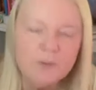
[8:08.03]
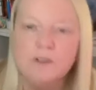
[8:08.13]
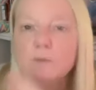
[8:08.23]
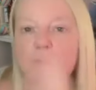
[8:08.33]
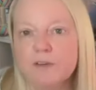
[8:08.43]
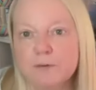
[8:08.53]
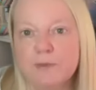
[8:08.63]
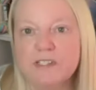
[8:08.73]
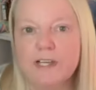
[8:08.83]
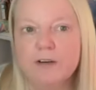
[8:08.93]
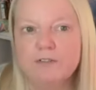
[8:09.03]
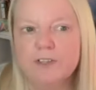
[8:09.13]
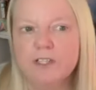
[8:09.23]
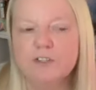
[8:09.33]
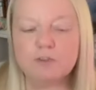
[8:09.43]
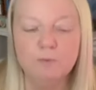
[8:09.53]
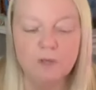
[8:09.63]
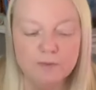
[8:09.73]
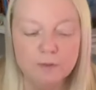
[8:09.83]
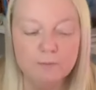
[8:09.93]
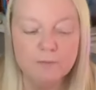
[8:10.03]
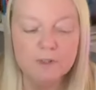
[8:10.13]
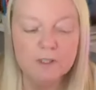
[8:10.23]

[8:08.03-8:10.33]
So one of them is now finished. One of them,